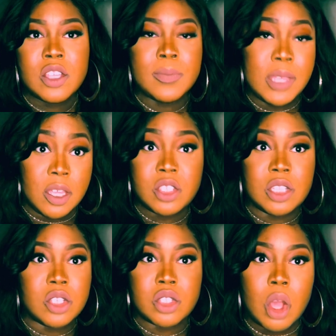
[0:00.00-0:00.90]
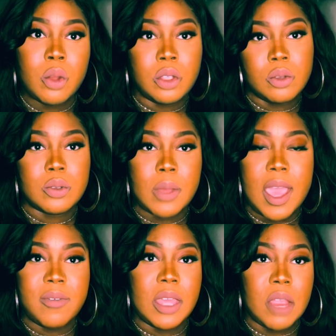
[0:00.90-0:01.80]
Because she's so used to
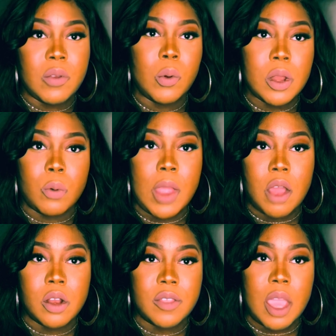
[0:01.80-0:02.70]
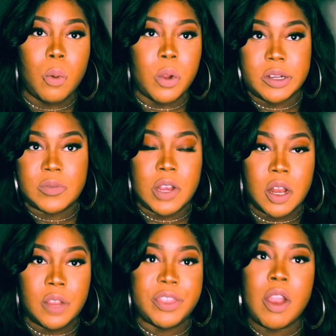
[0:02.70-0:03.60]
having everyone around her that works for
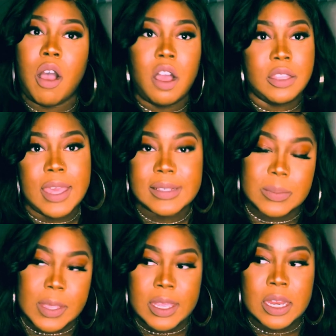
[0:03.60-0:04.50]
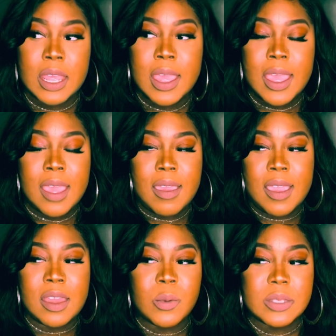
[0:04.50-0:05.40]
her, they're all yes men.
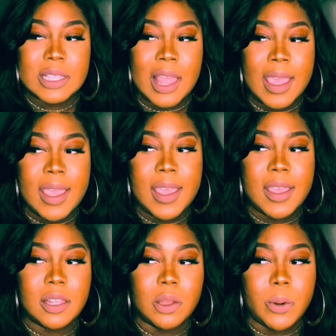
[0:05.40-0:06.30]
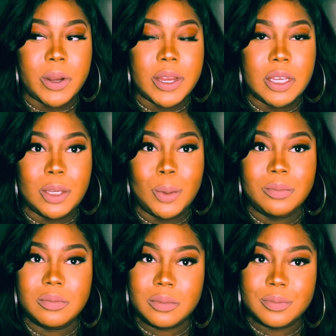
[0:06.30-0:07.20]
And it was like, Lauren, you
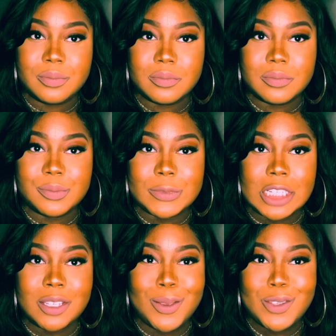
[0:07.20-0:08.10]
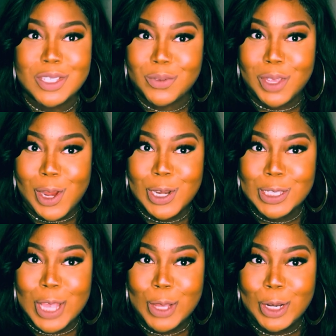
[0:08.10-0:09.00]
just figuring this
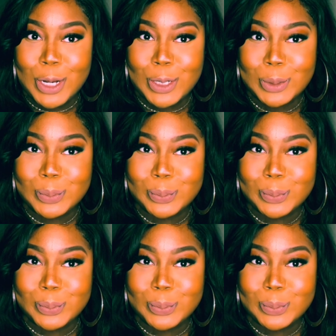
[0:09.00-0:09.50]
out, girl.